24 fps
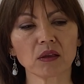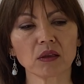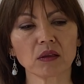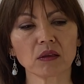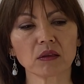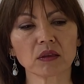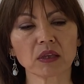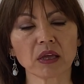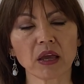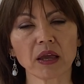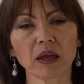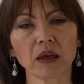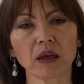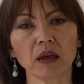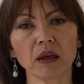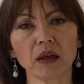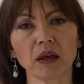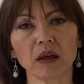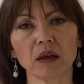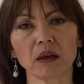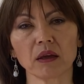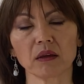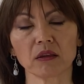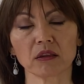
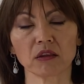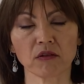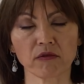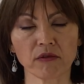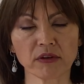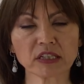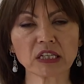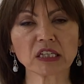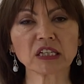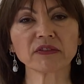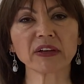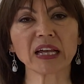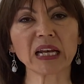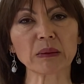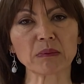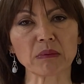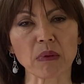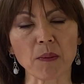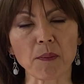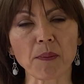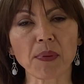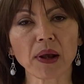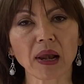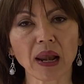there is a
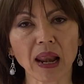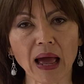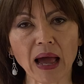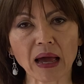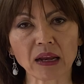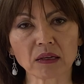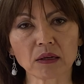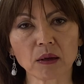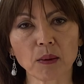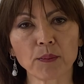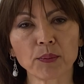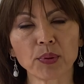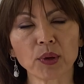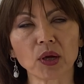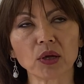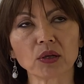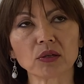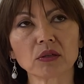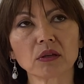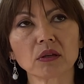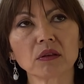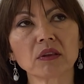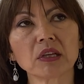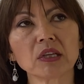development plan,
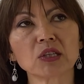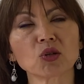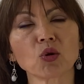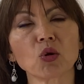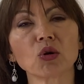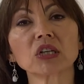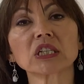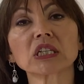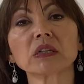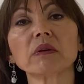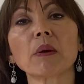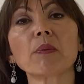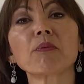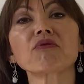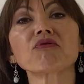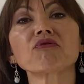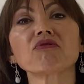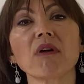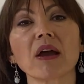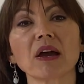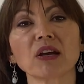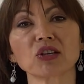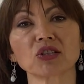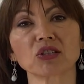but there's also a
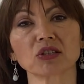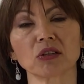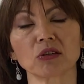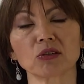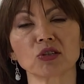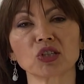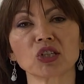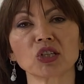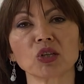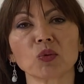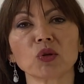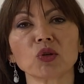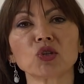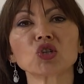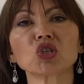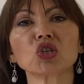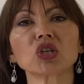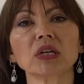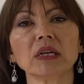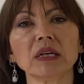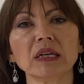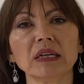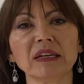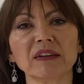pressure to
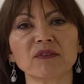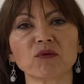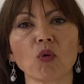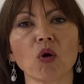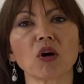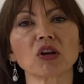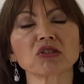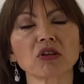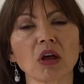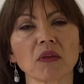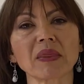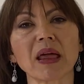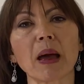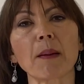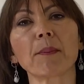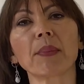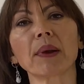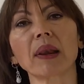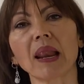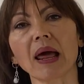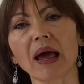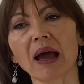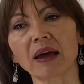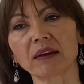achieve what's on that
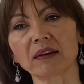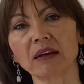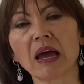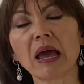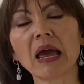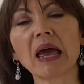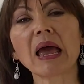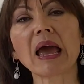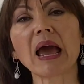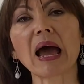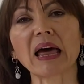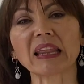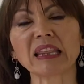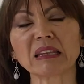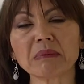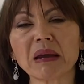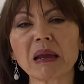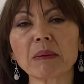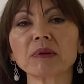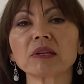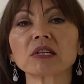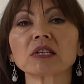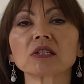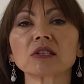plan. And there
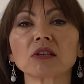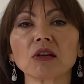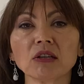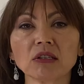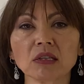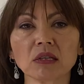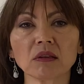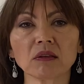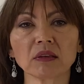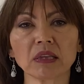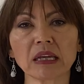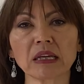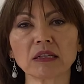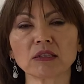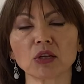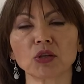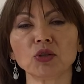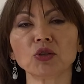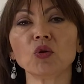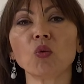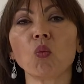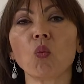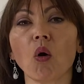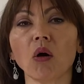may be certain things that
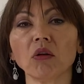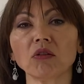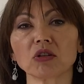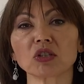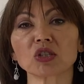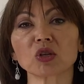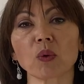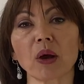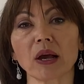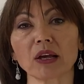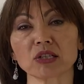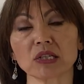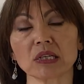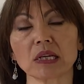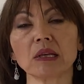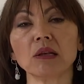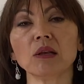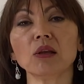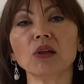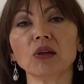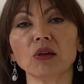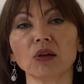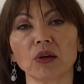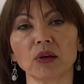you want to actually
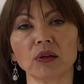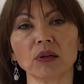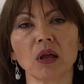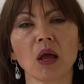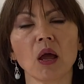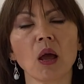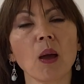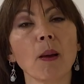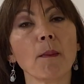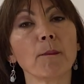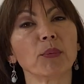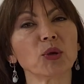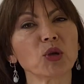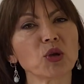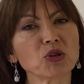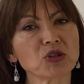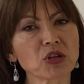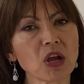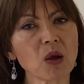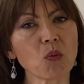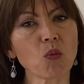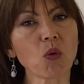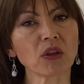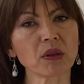learn, but you
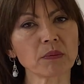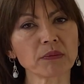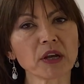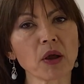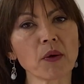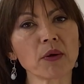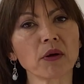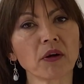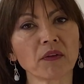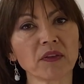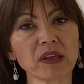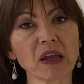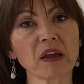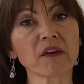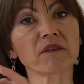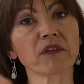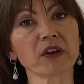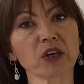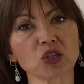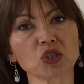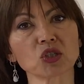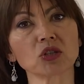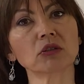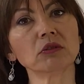don't want them going on the
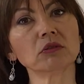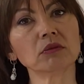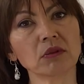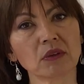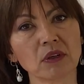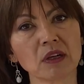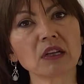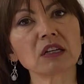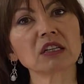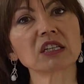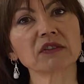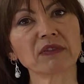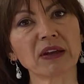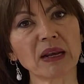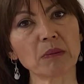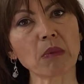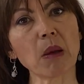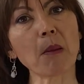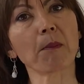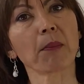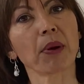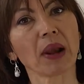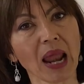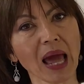official
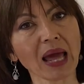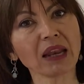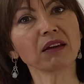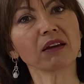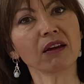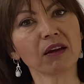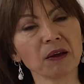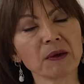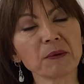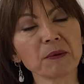development plan.